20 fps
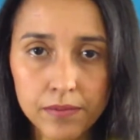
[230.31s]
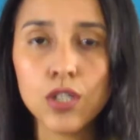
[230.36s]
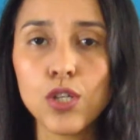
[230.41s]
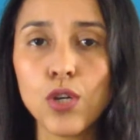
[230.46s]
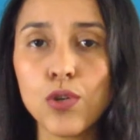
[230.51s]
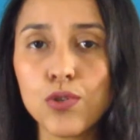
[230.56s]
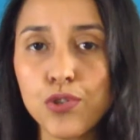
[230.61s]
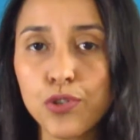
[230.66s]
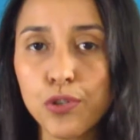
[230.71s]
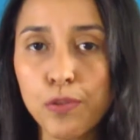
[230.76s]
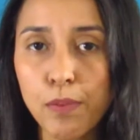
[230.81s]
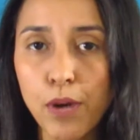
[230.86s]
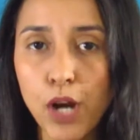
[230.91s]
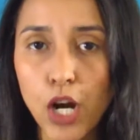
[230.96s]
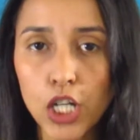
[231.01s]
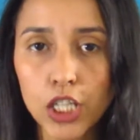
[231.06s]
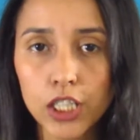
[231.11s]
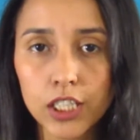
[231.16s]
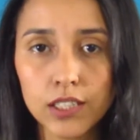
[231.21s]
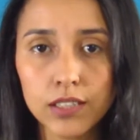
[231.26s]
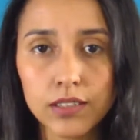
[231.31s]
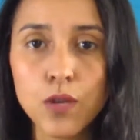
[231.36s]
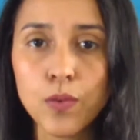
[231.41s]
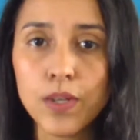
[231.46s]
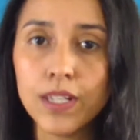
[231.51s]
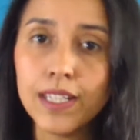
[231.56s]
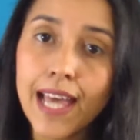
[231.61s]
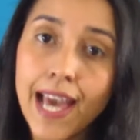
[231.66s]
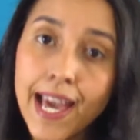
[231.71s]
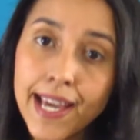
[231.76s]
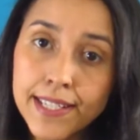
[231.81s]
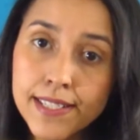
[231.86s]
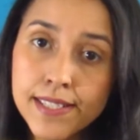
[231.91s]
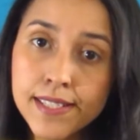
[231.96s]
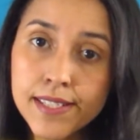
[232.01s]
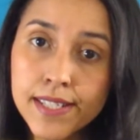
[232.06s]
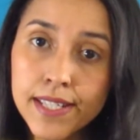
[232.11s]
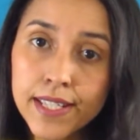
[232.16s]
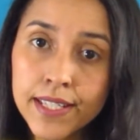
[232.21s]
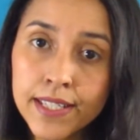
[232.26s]
Go to the park,
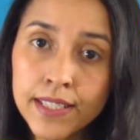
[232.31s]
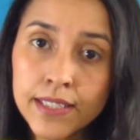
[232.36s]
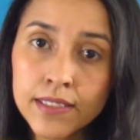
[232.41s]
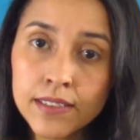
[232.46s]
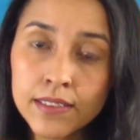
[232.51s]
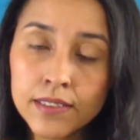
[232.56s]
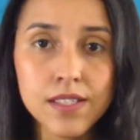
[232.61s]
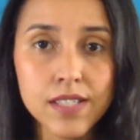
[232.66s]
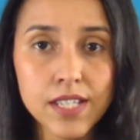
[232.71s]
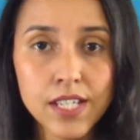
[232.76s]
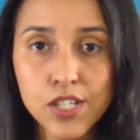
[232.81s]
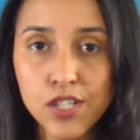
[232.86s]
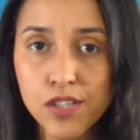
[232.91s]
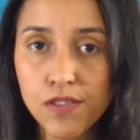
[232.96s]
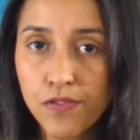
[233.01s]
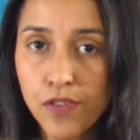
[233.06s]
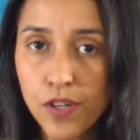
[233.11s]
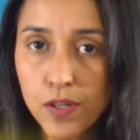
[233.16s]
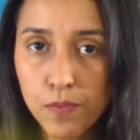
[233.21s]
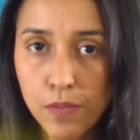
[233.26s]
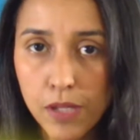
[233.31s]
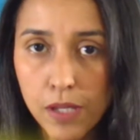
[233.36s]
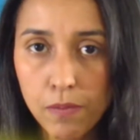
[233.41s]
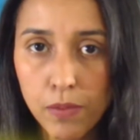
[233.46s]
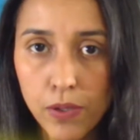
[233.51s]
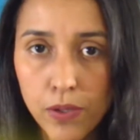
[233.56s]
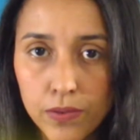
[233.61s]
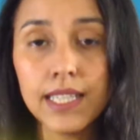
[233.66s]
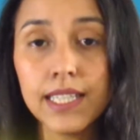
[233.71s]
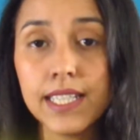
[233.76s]
relaxing, see different people.